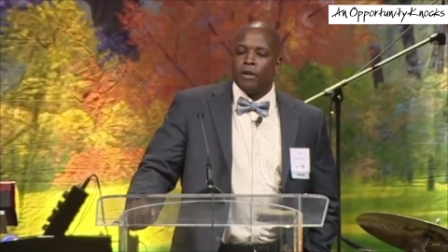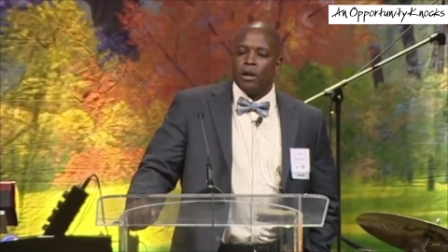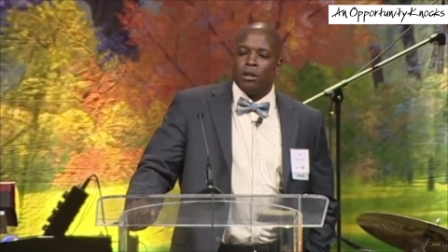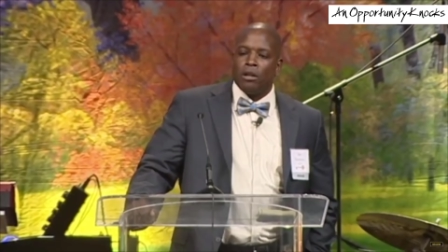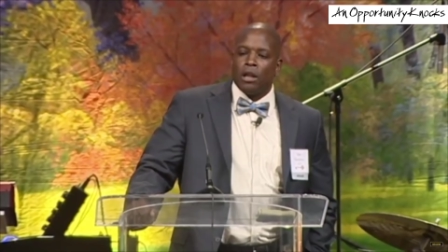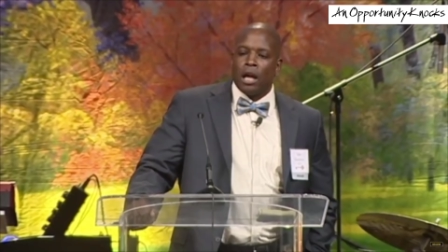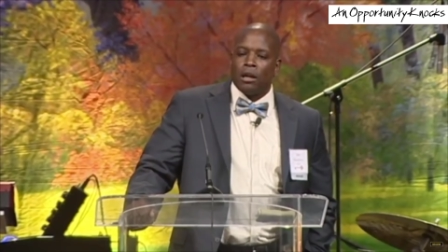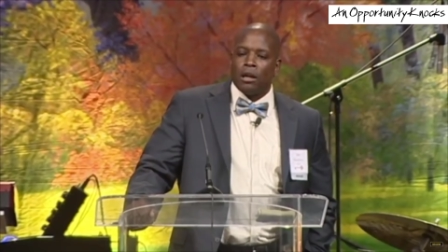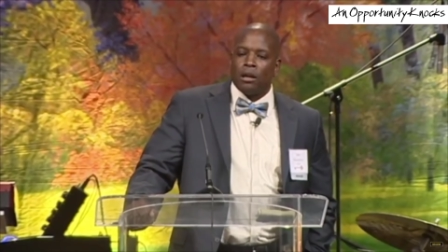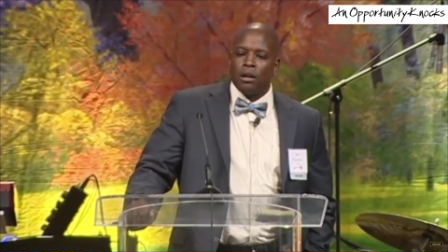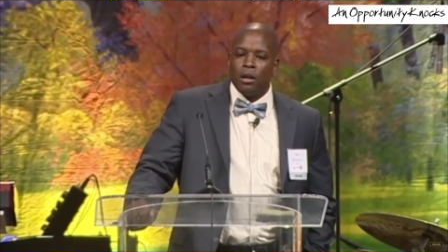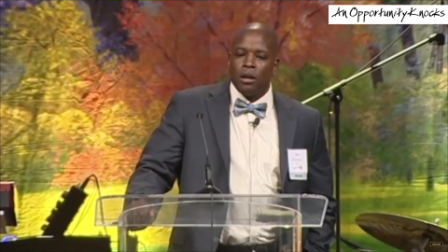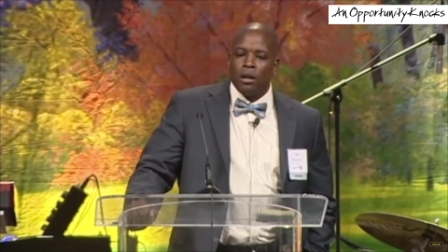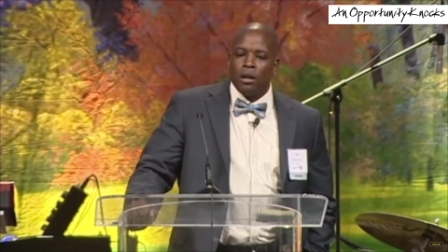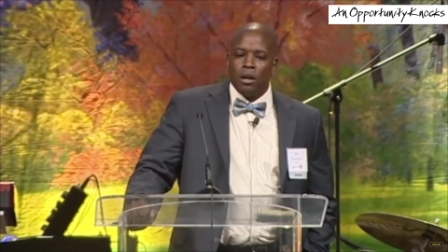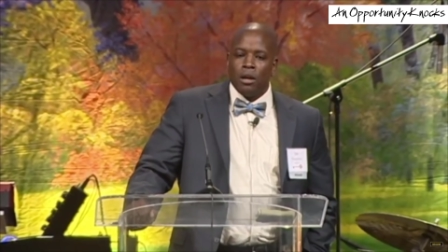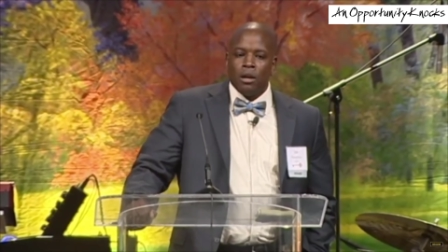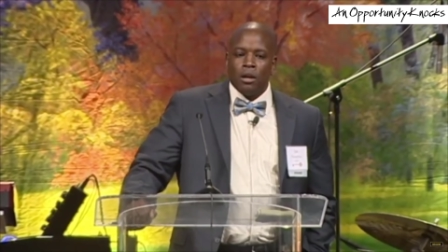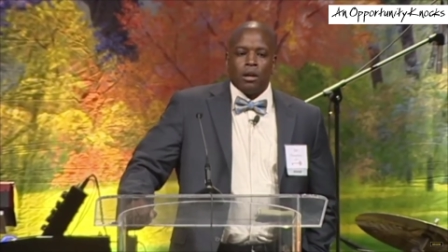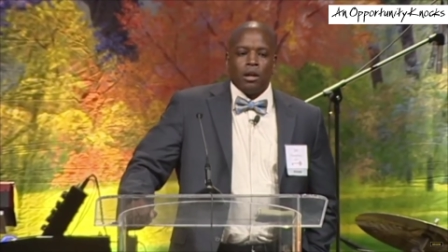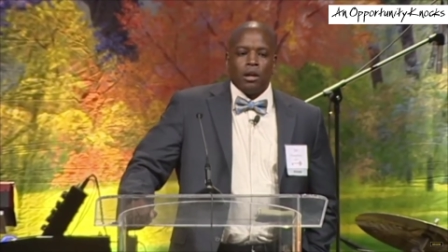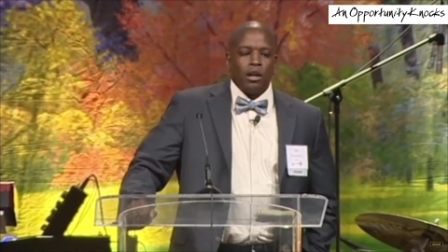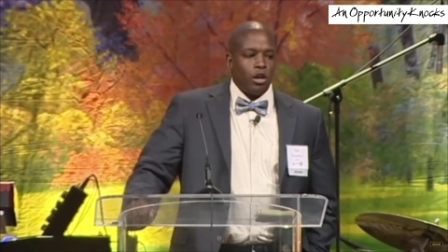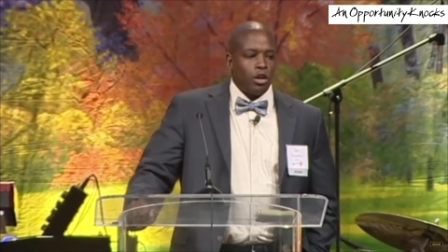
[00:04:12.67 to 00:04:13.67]
felt like
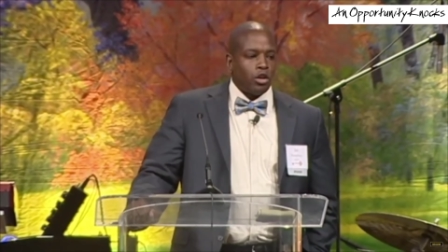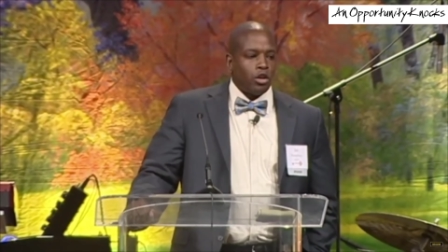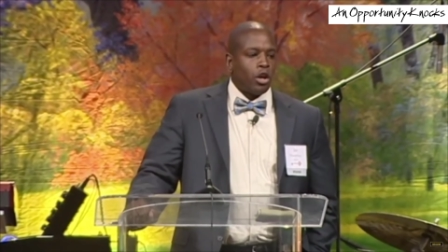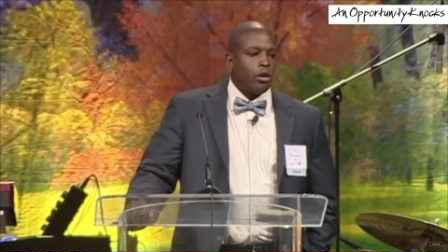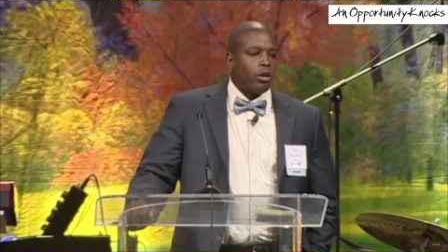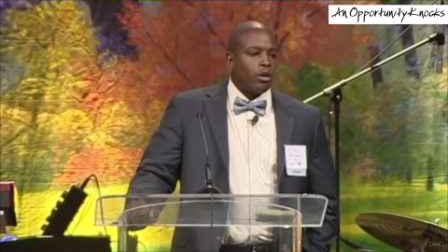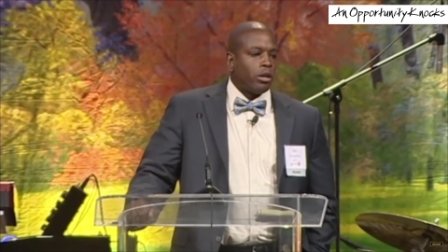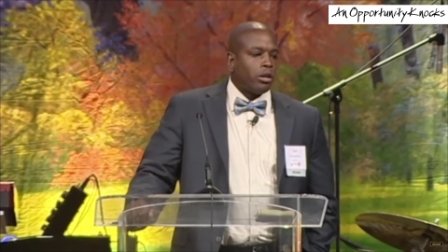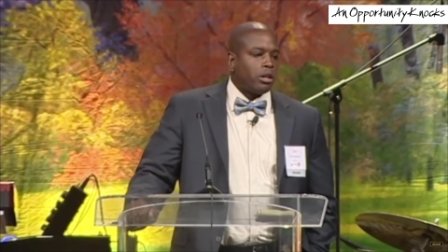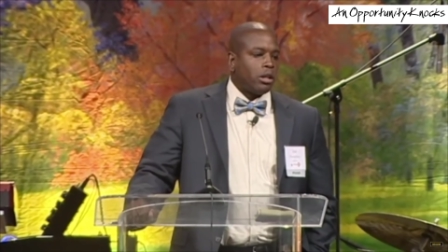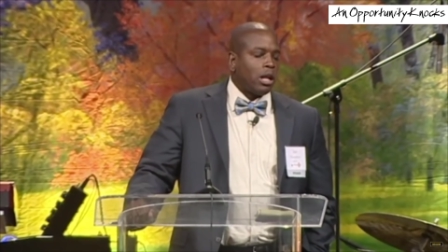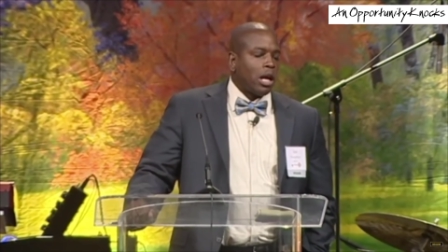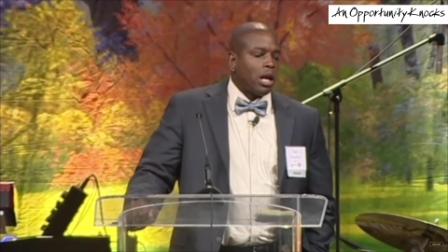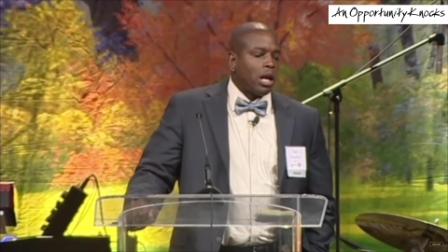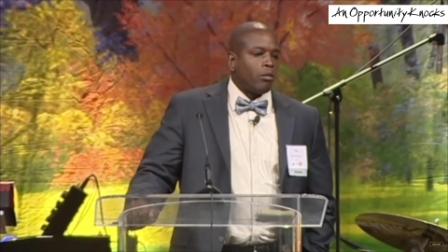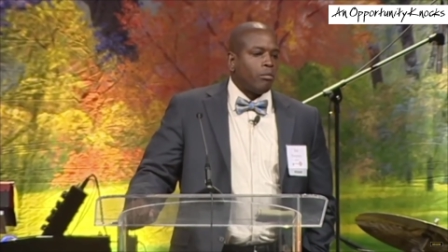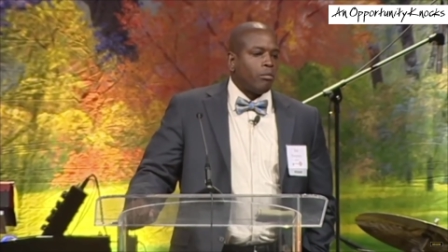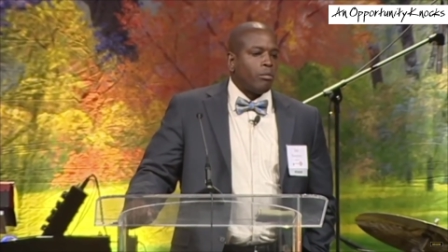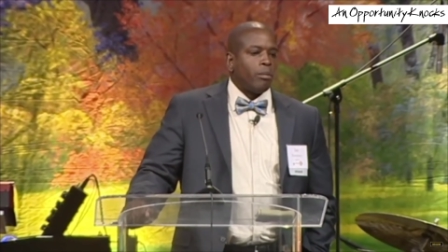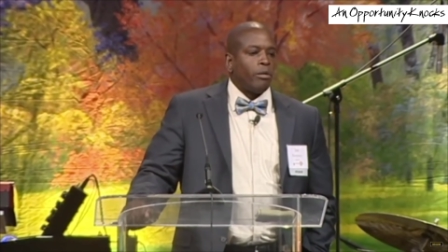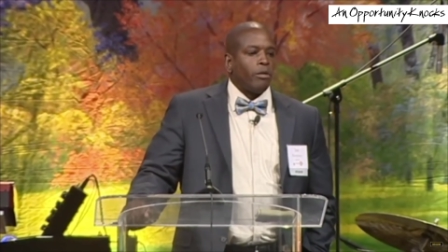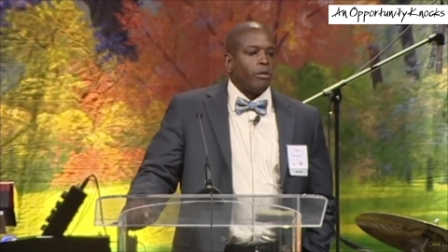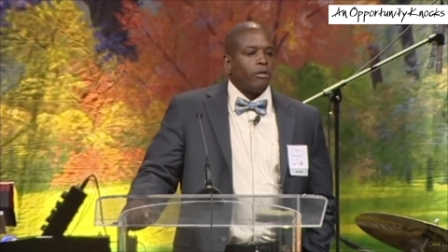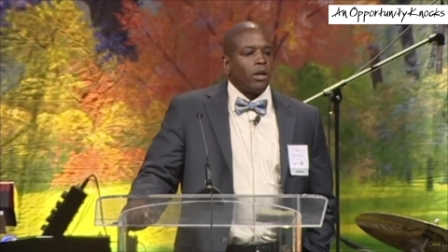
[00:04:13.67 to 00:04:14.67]
an eternity, and I can
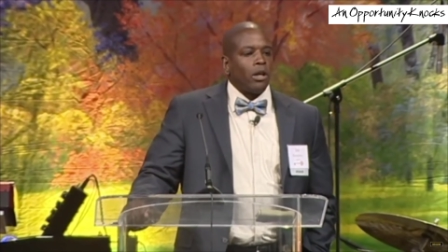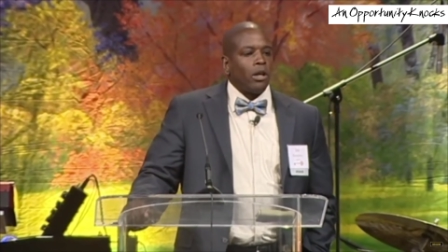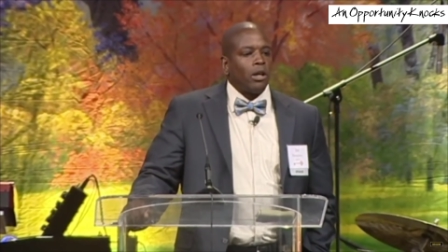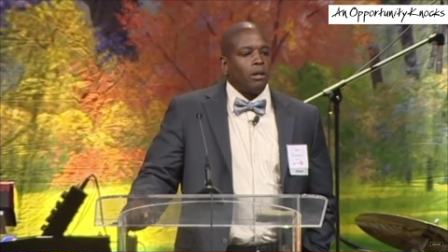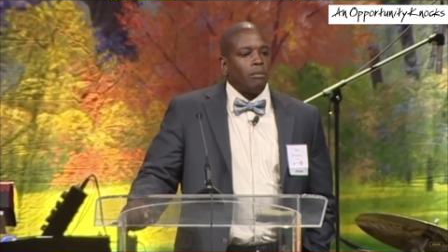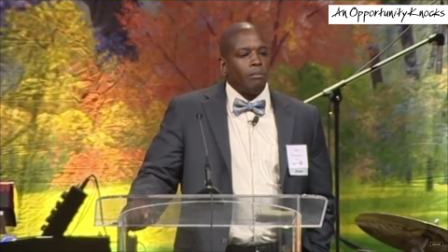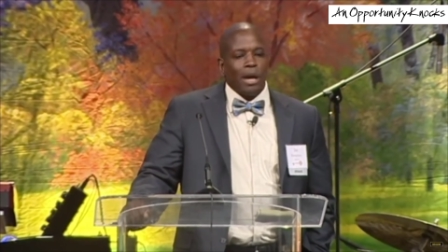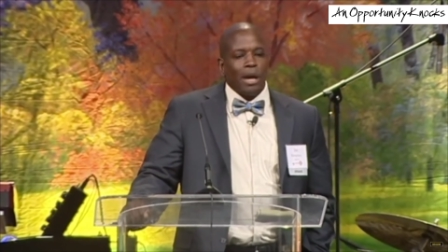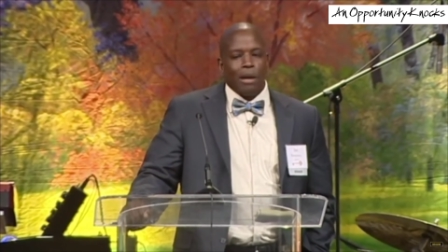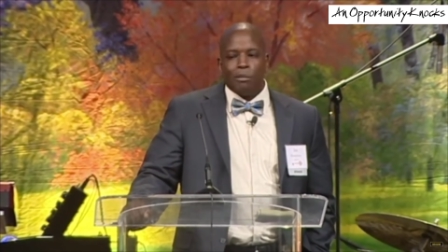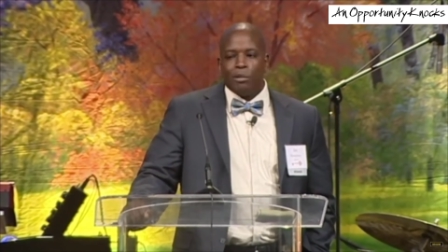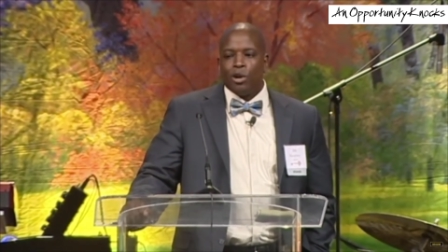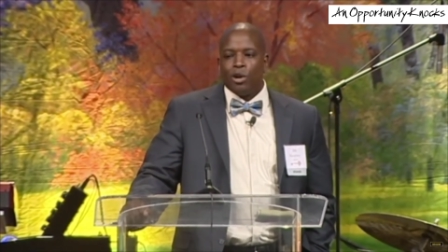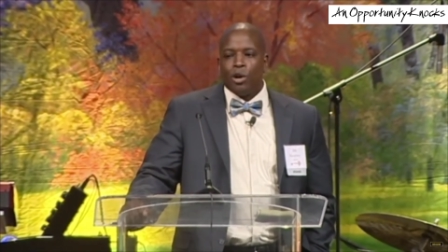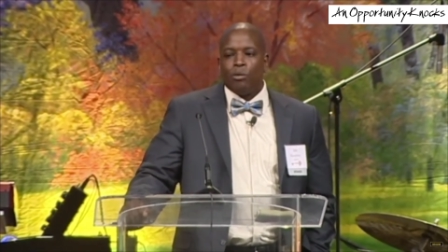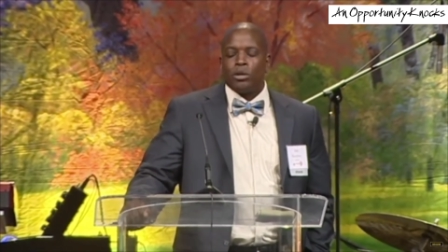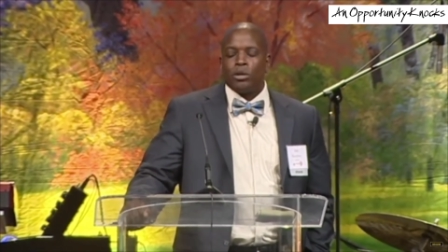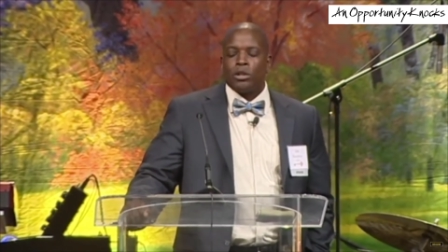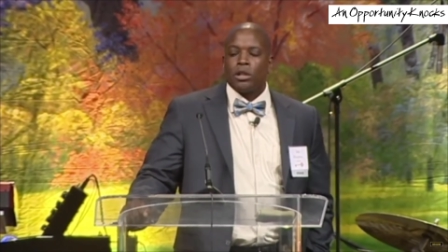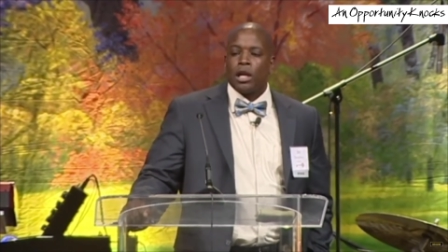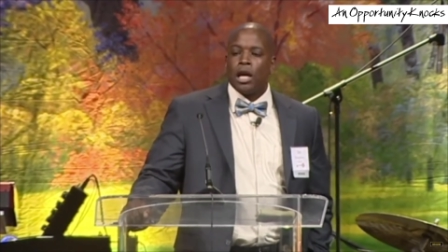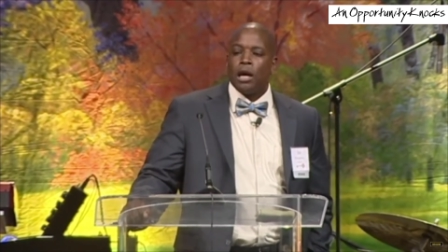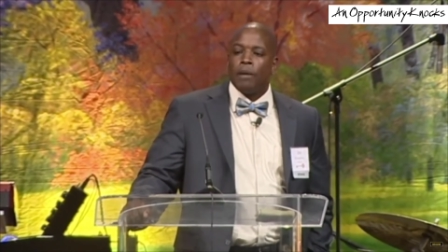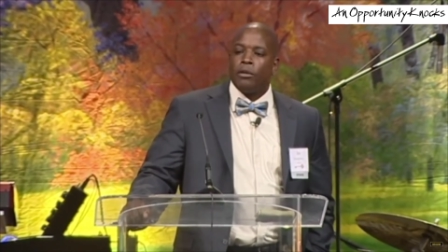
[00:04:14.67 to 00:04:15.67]
remember thinking maybe no
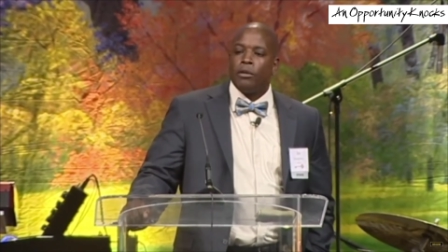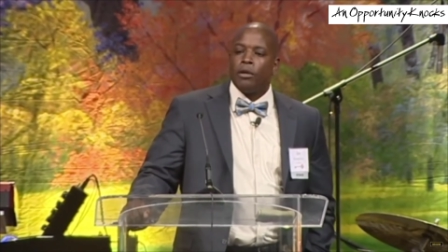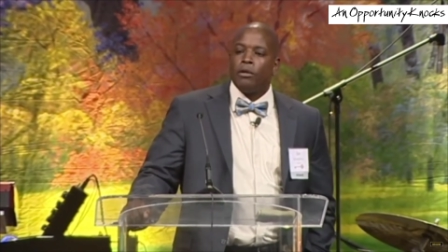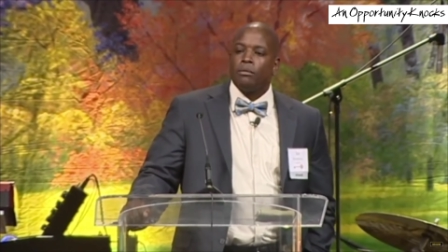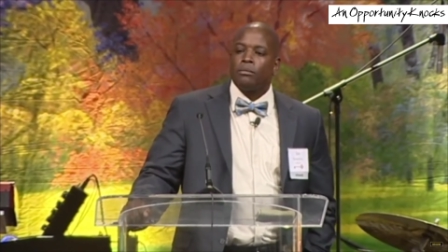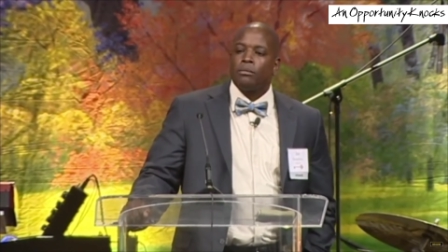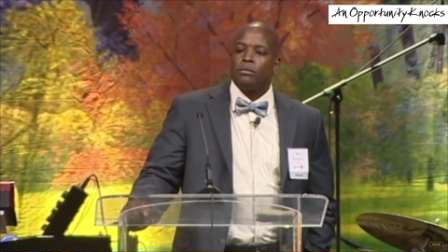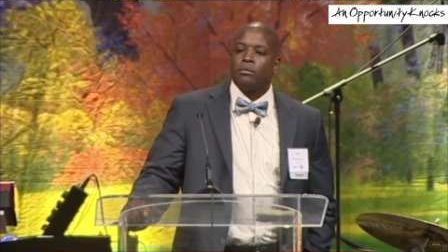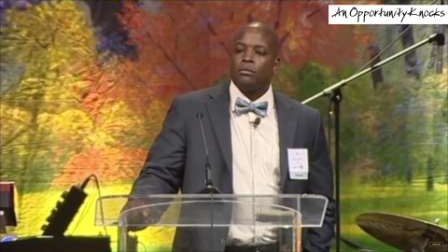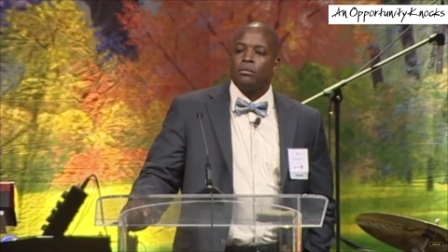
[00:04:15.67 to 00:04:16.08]
one's coming.